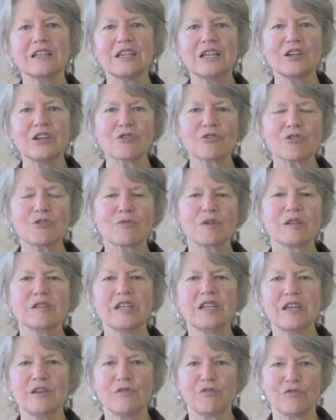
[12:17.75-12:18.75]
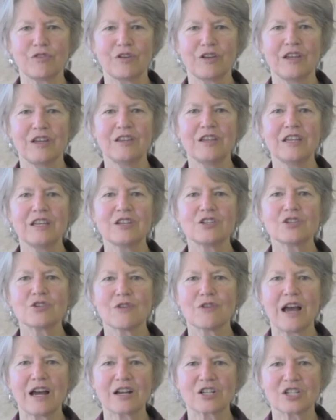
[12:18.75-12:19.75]
hear the relief in the
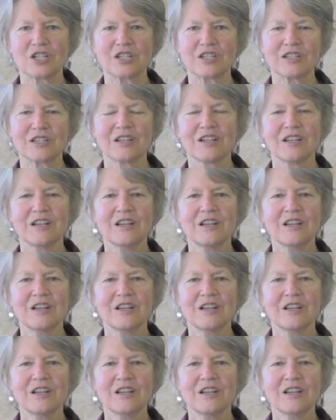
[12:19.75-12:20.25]
interaction.